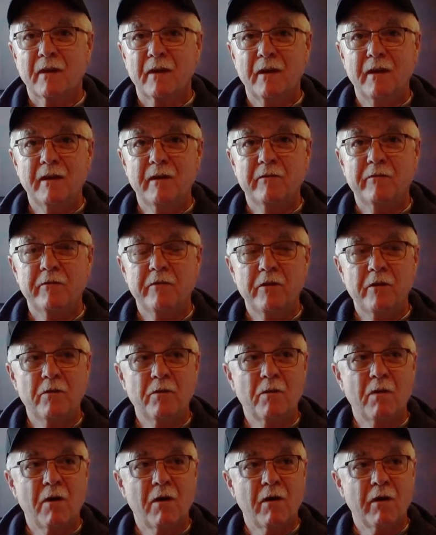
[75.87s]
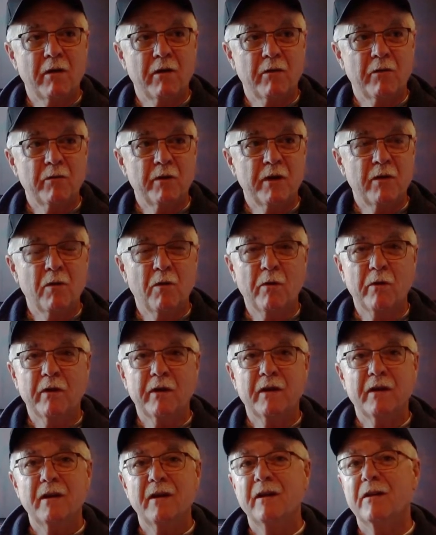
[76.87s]
if you are
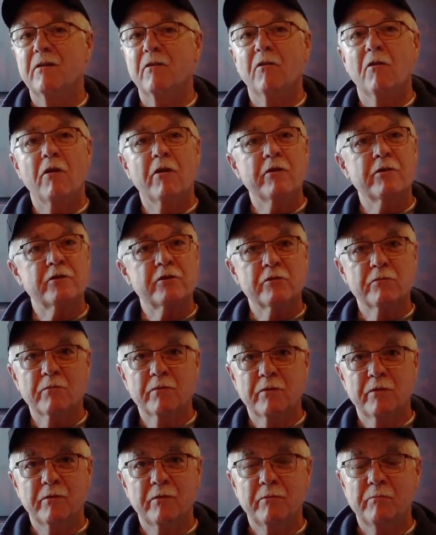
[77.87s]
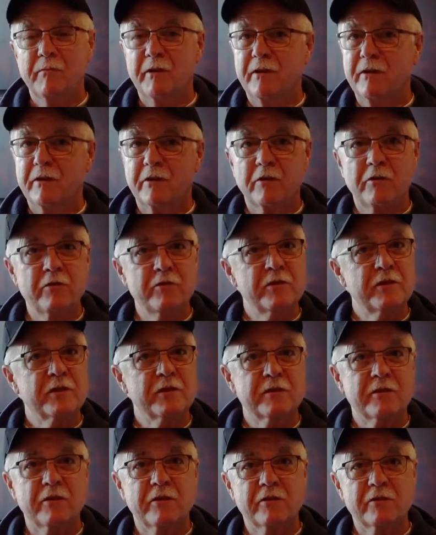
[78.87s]
recording in a larger room and the
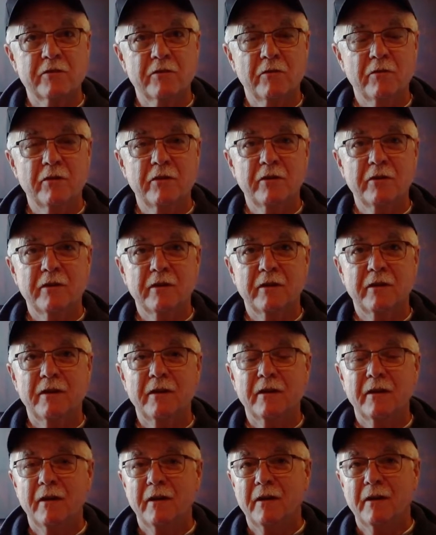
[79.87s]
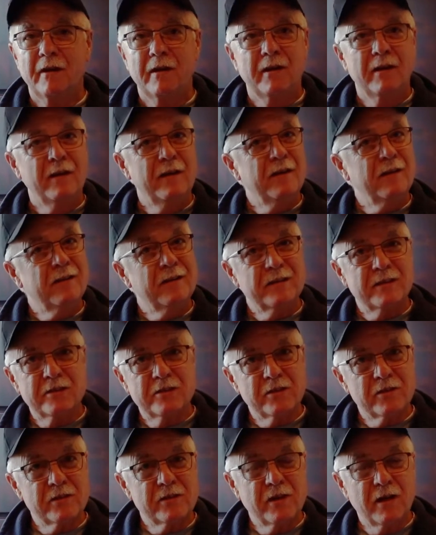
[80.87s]
acoustics aren't so good it's
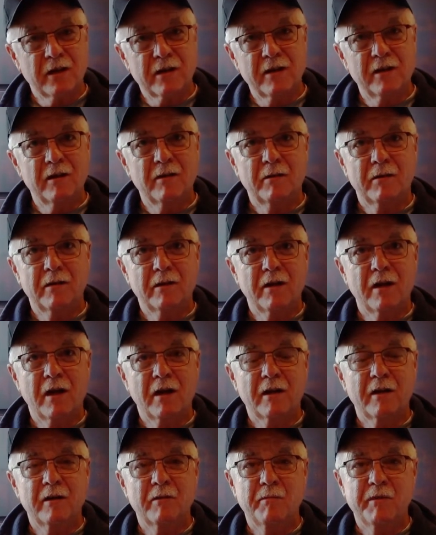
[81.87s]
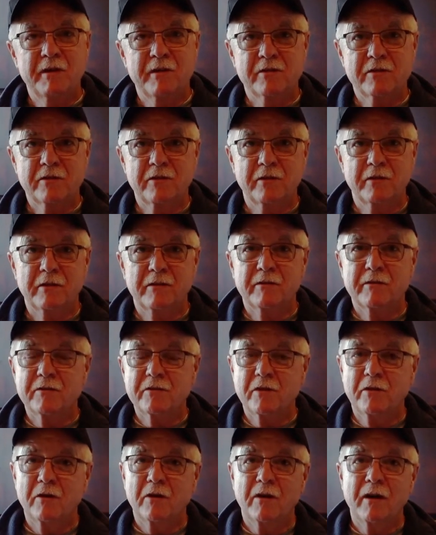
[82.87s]
just not gonna not gonna be as good
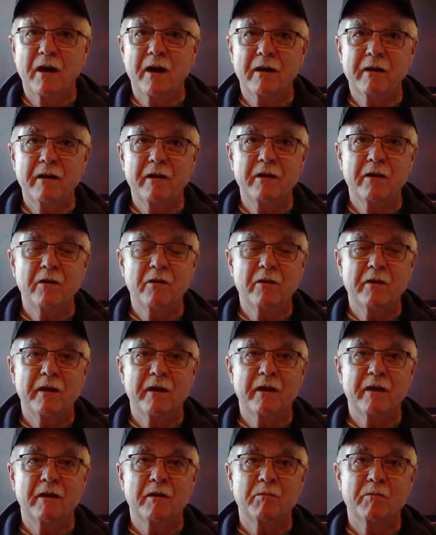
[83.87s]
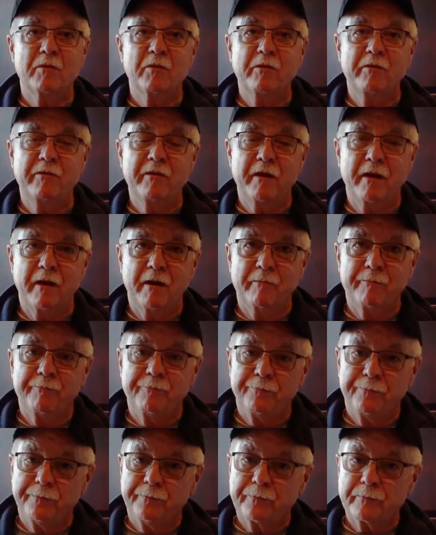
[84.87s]
so how can you go ahead and improve that
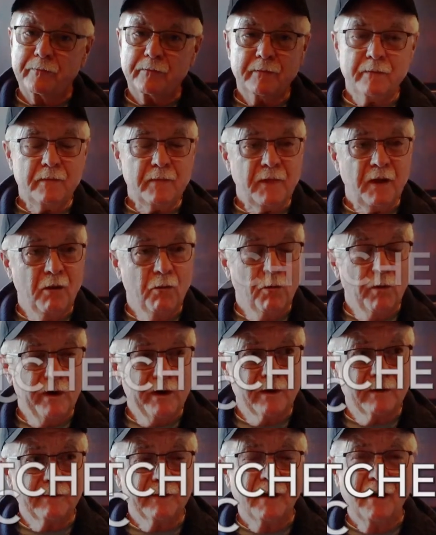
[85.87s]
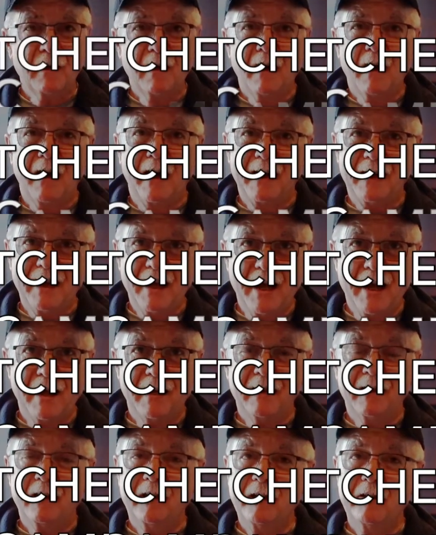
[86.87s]
well I
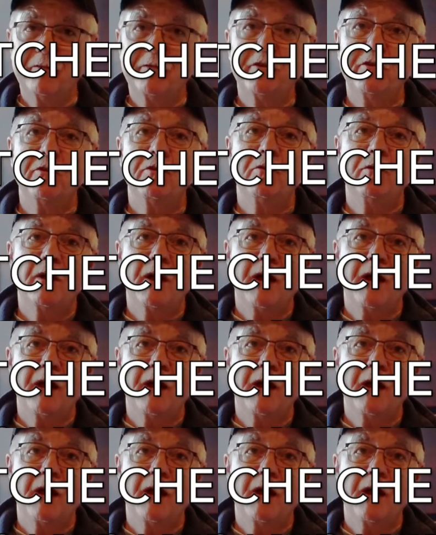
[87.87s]
can't give you